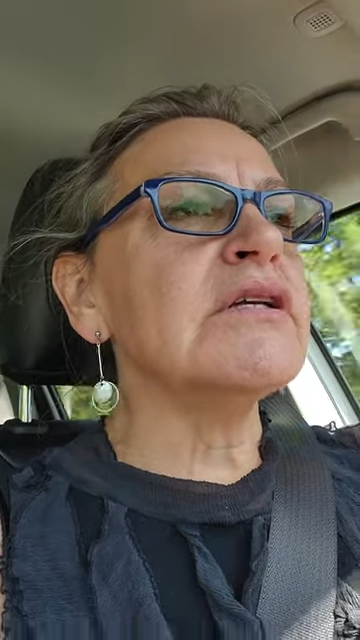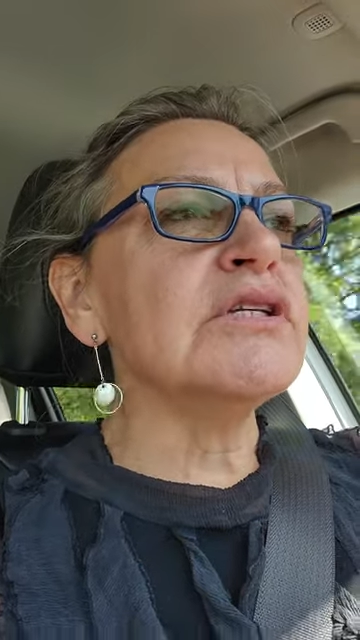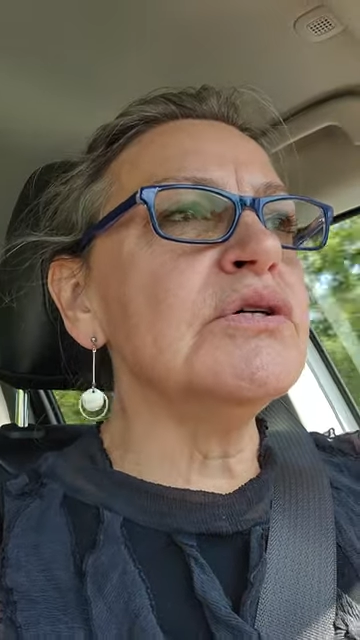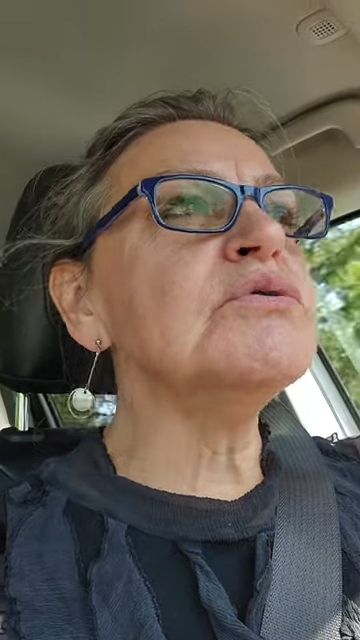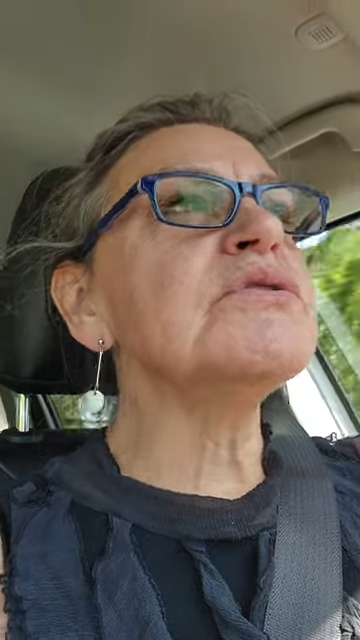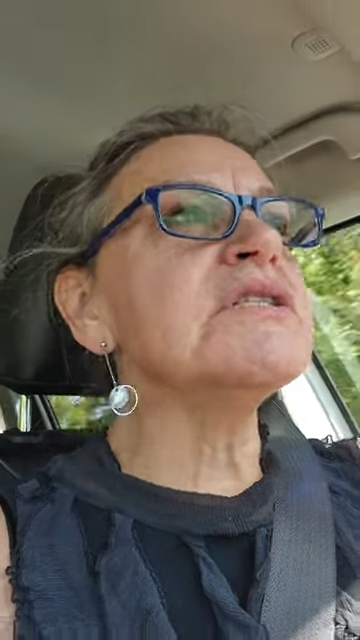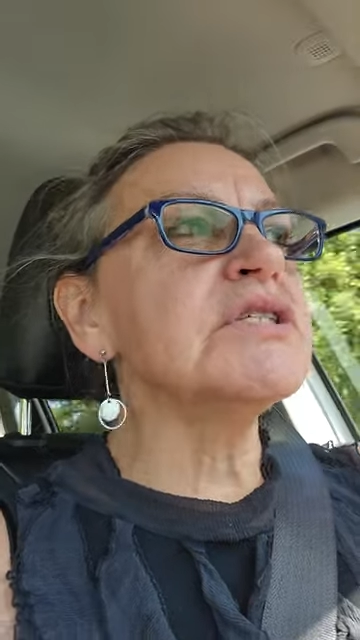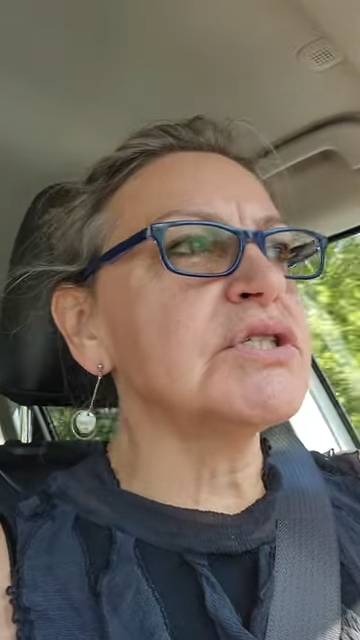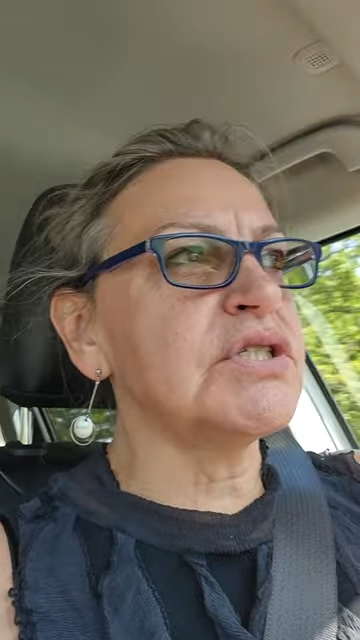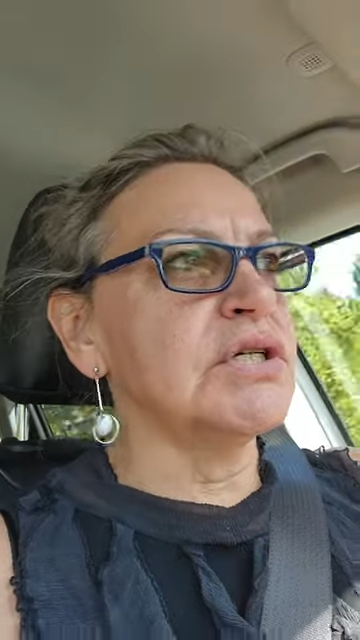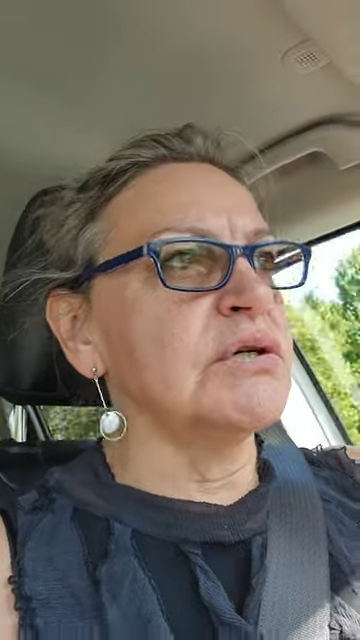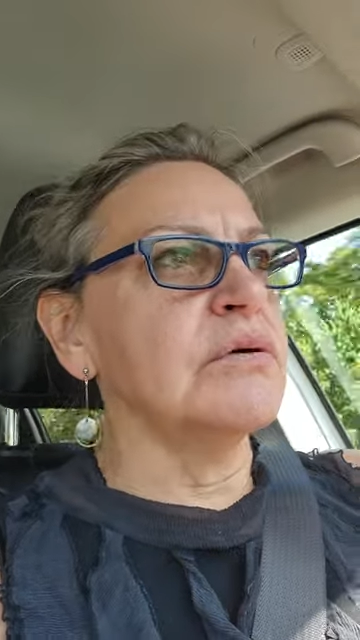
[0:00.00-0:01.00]
using the
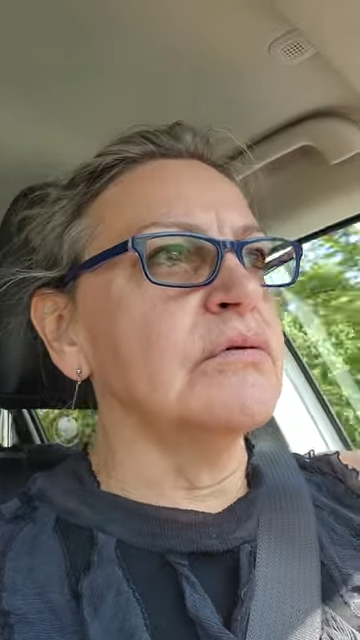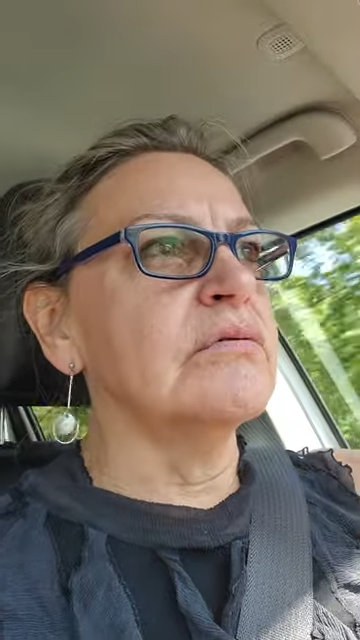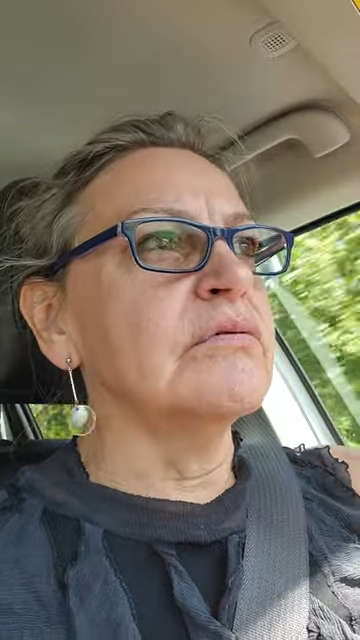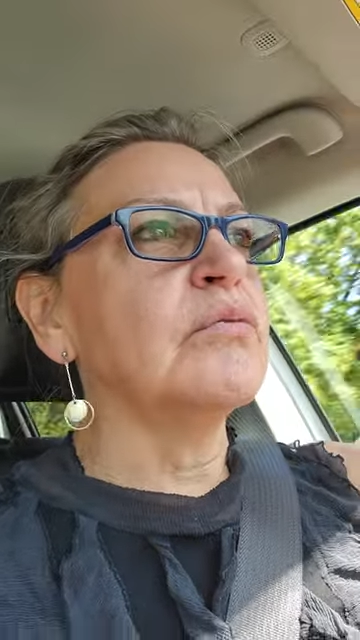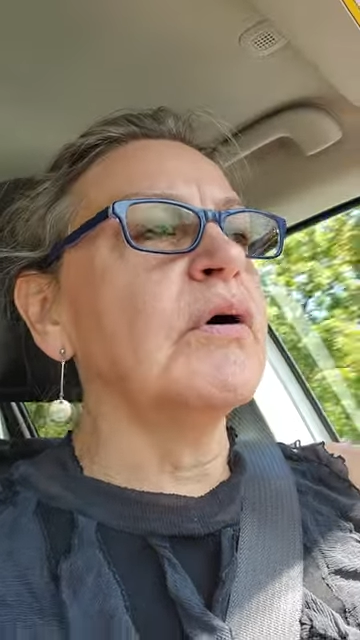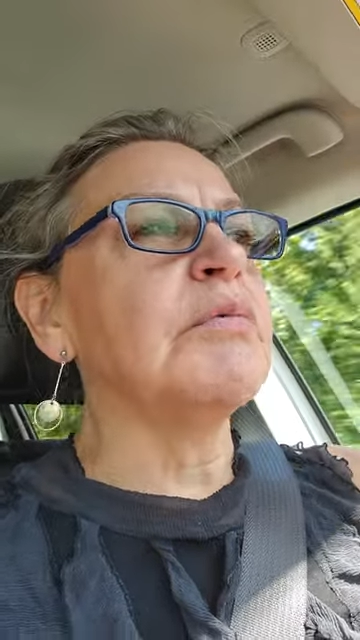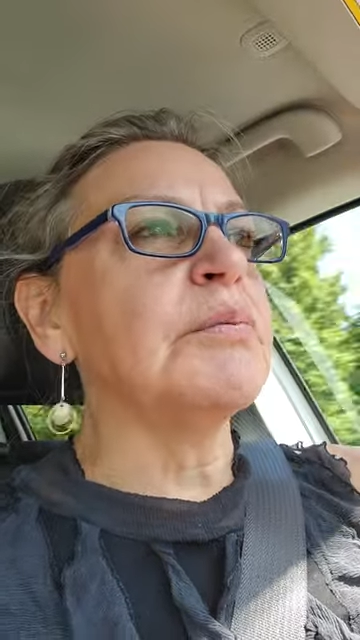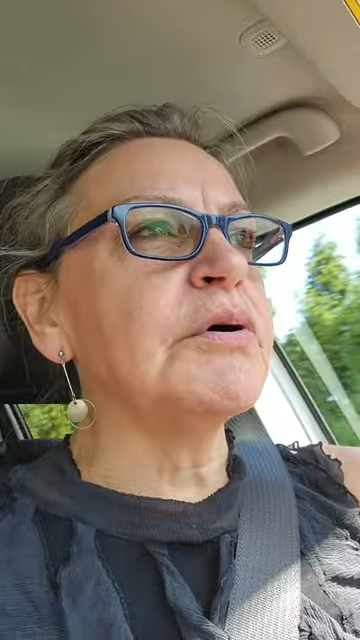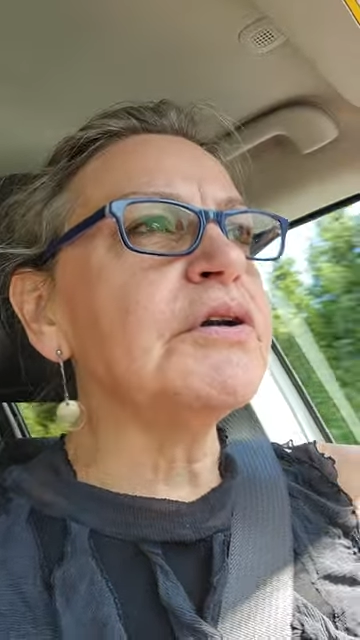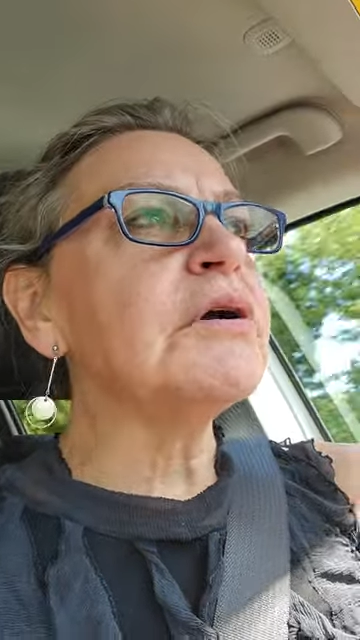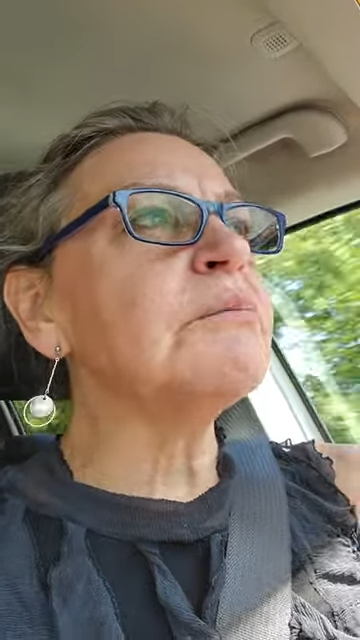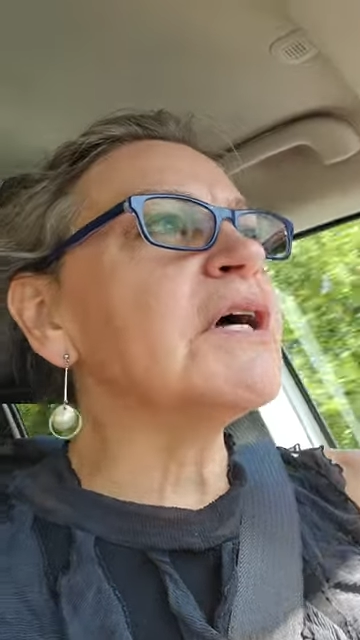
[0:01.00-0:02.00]
two, what we
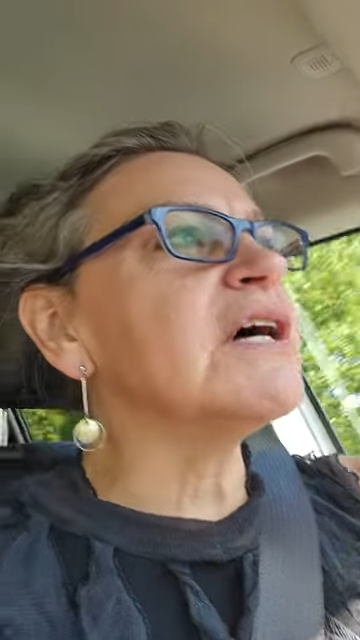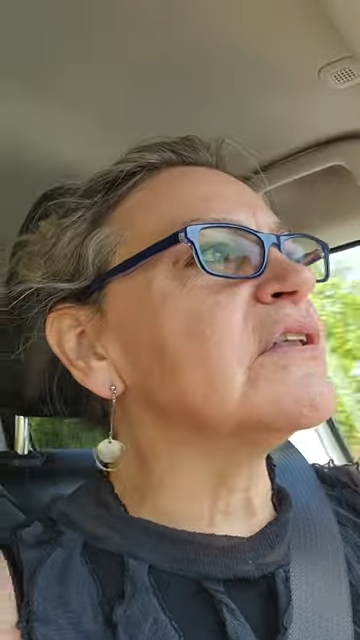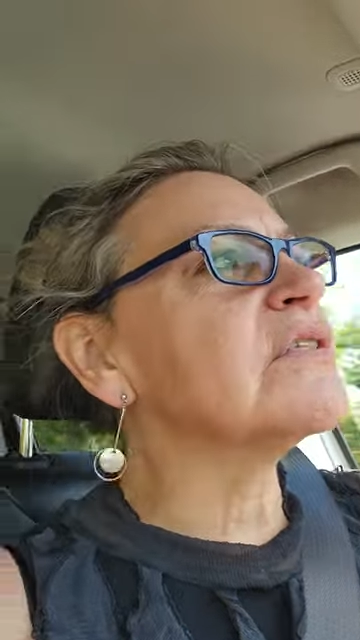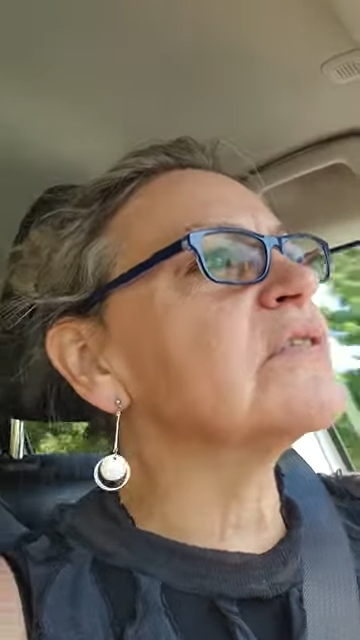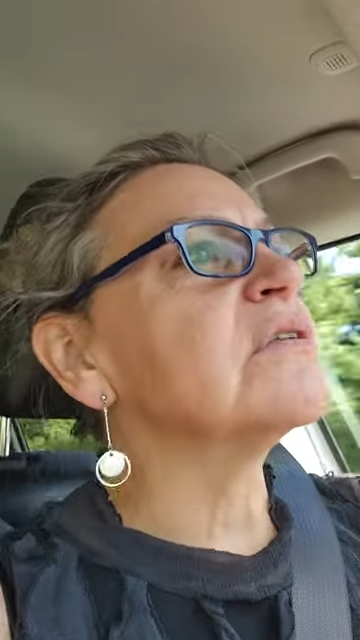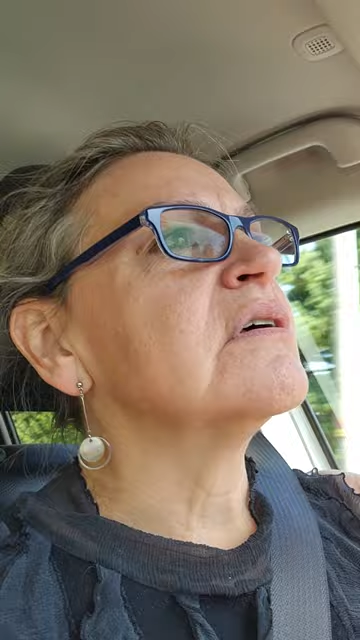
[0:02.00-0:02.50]
put in our mouth,